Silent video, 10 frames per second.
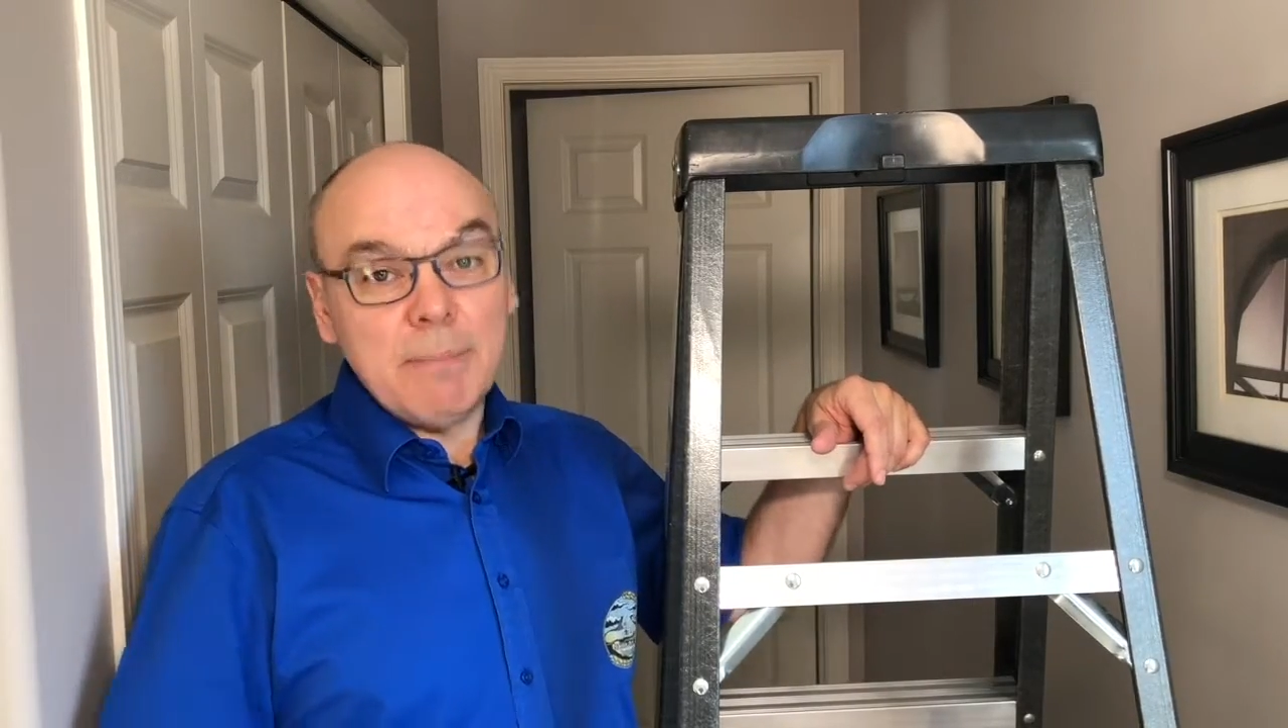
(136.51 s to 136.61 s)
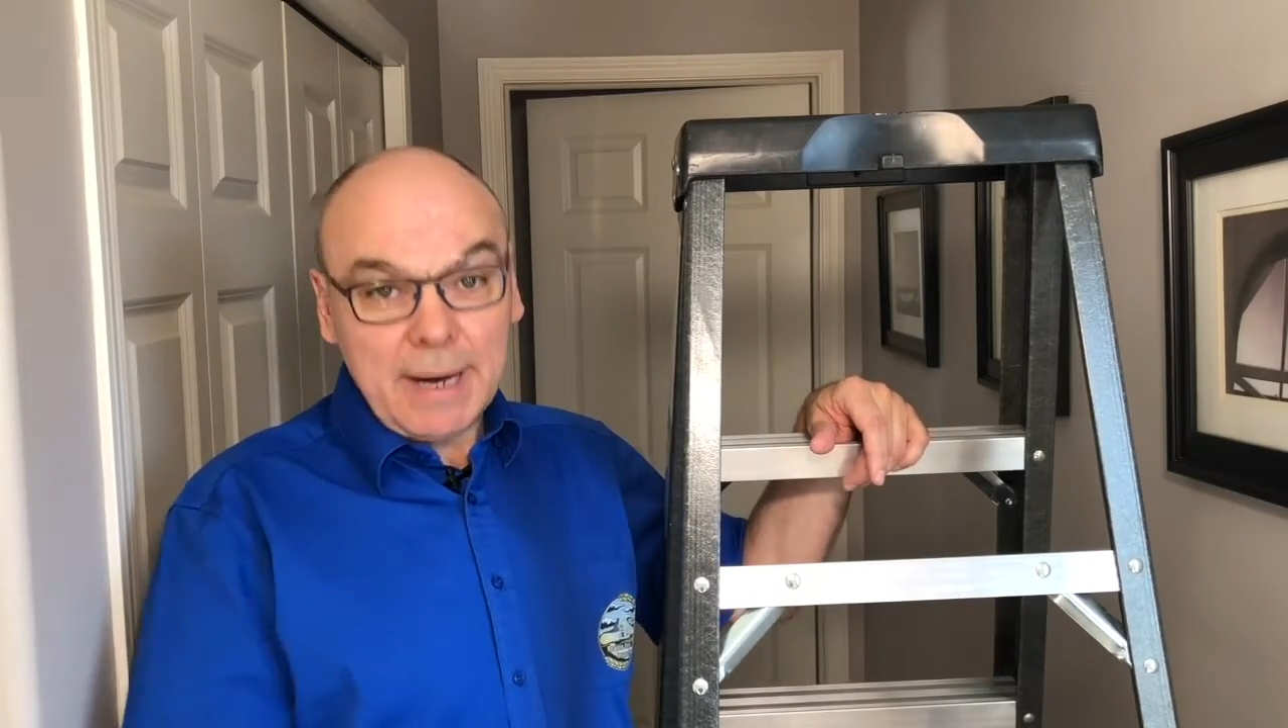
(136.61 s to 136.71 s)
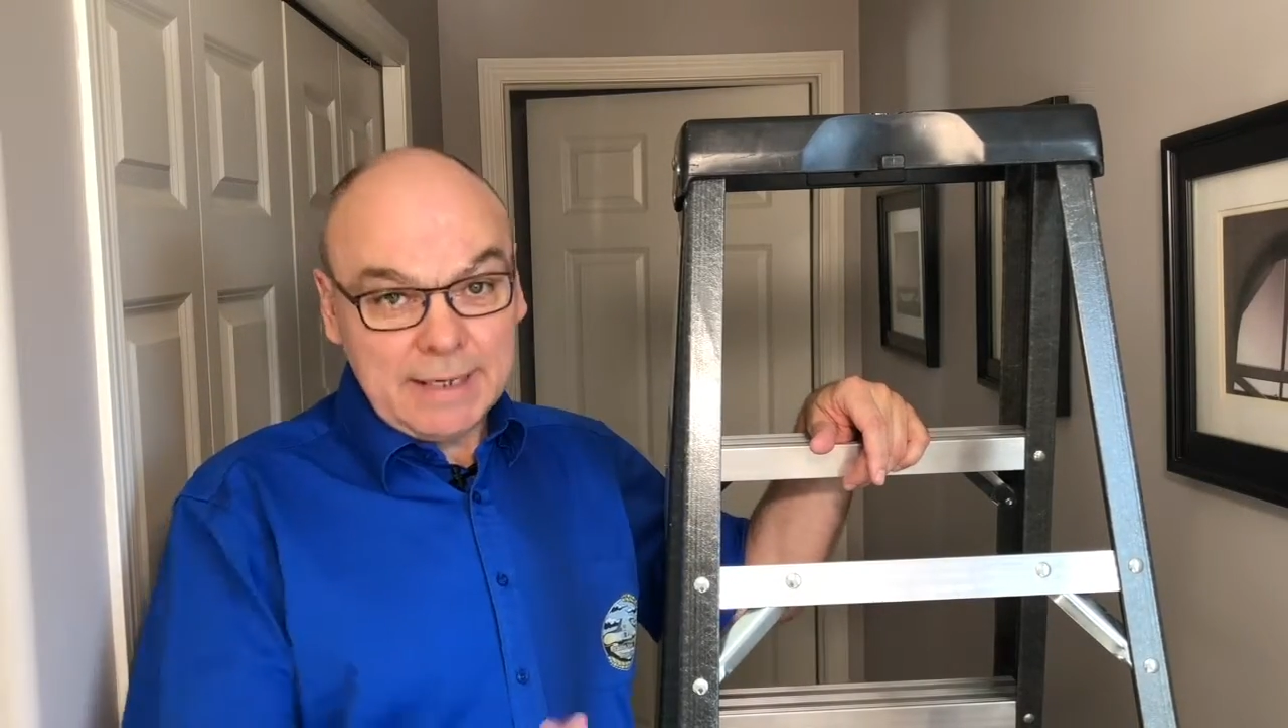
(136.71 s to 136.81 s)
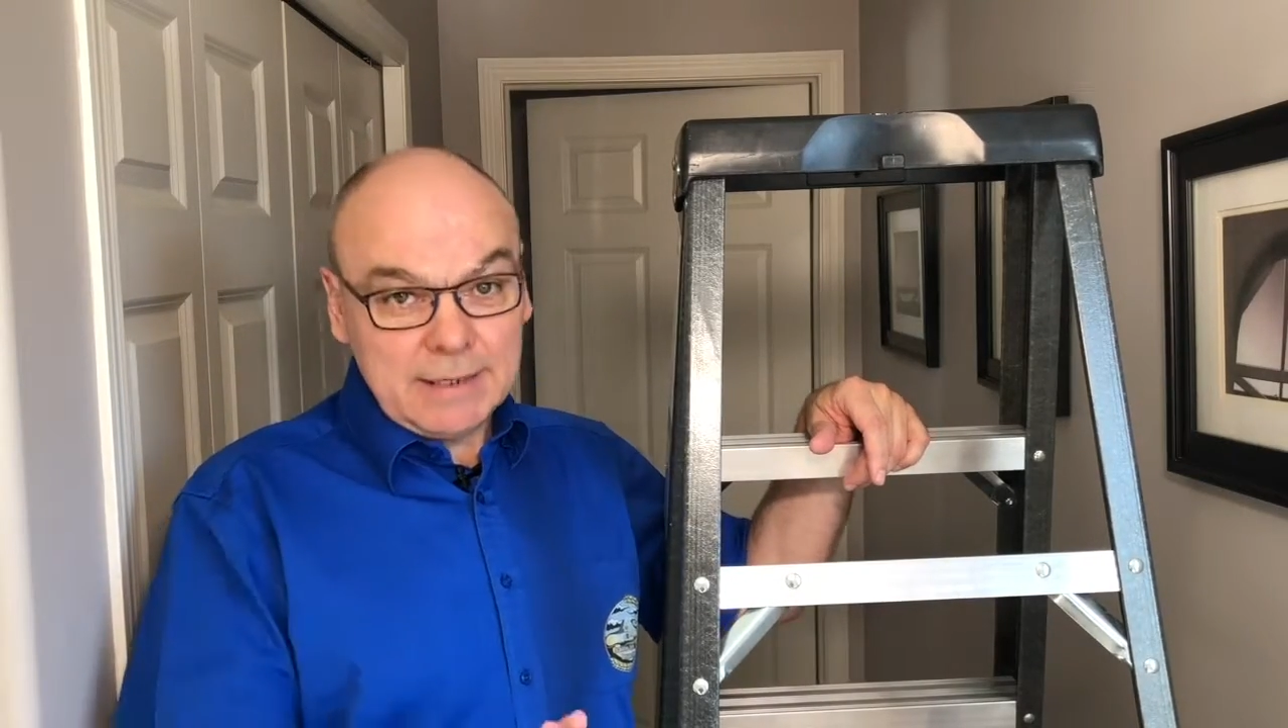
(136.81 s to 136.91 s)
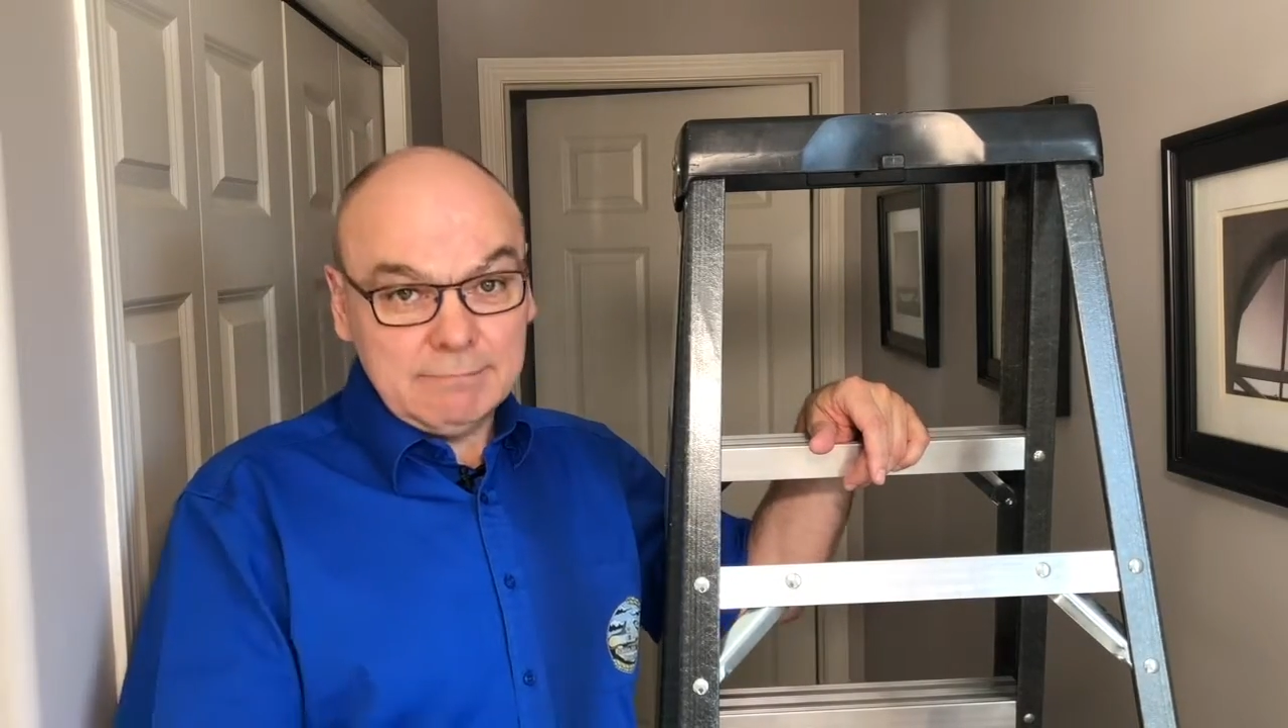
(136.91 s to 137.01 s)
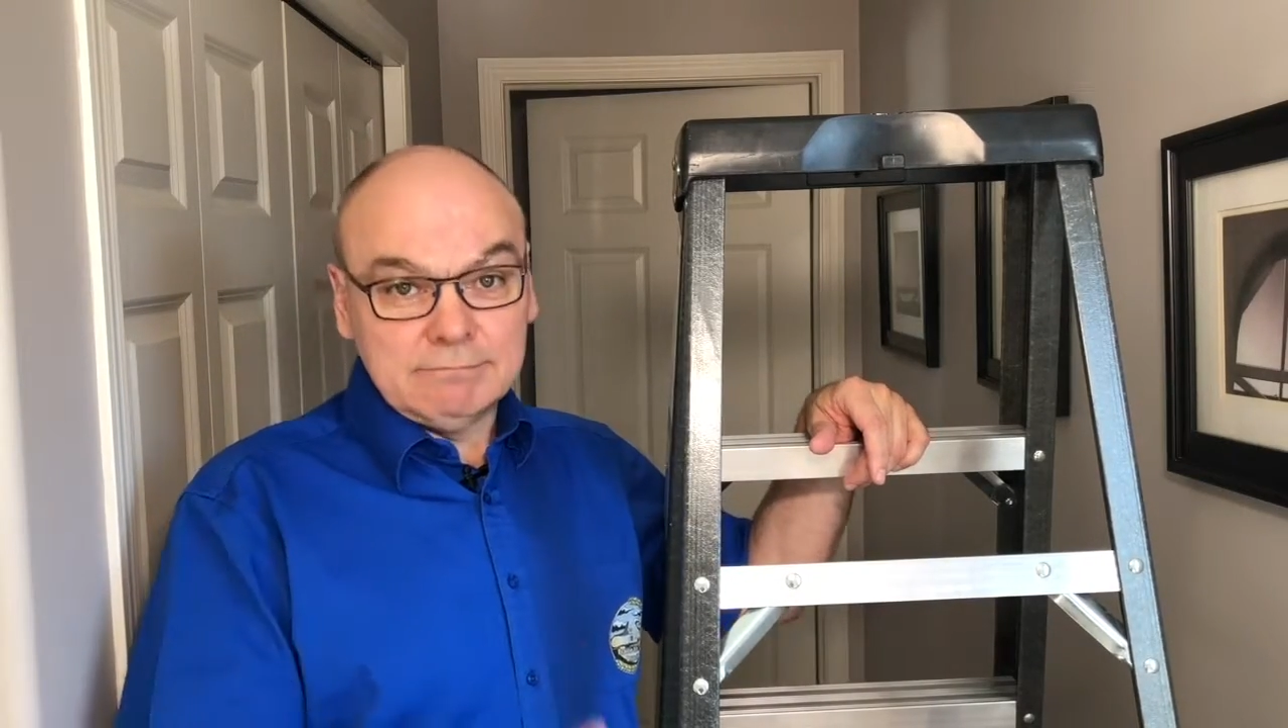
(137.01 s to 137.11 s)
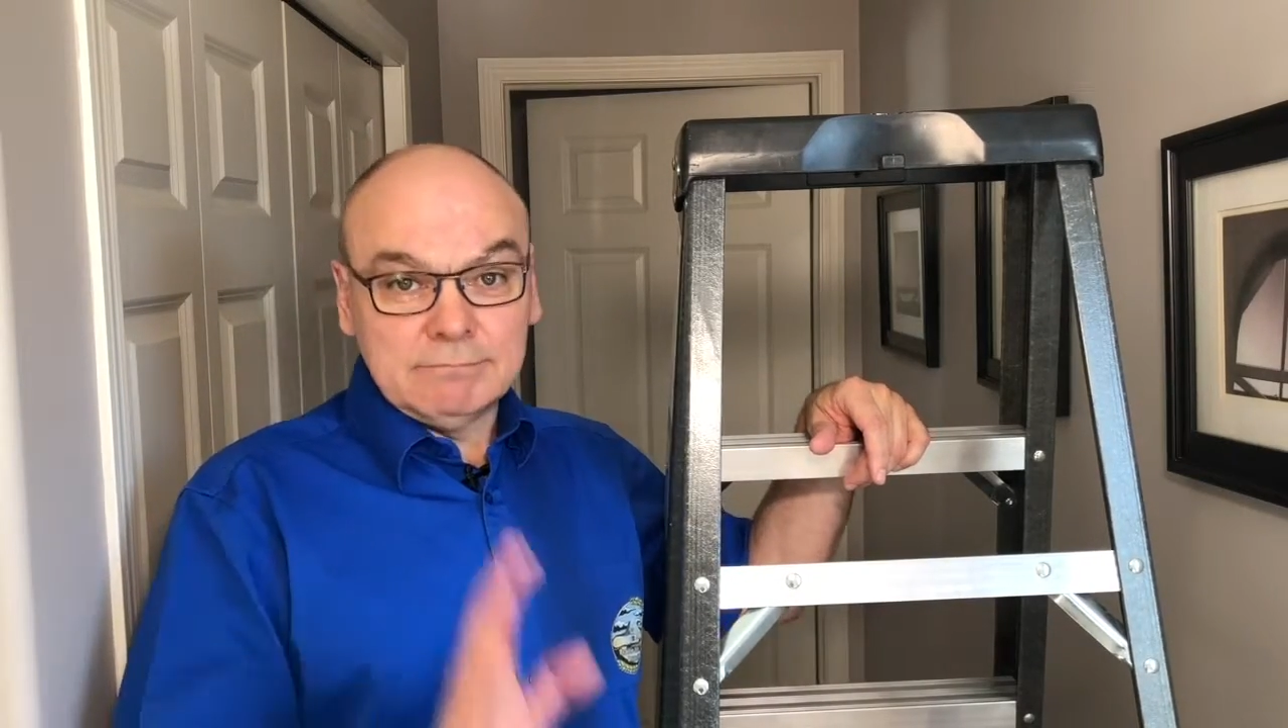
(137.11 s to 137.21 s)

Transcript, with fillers: but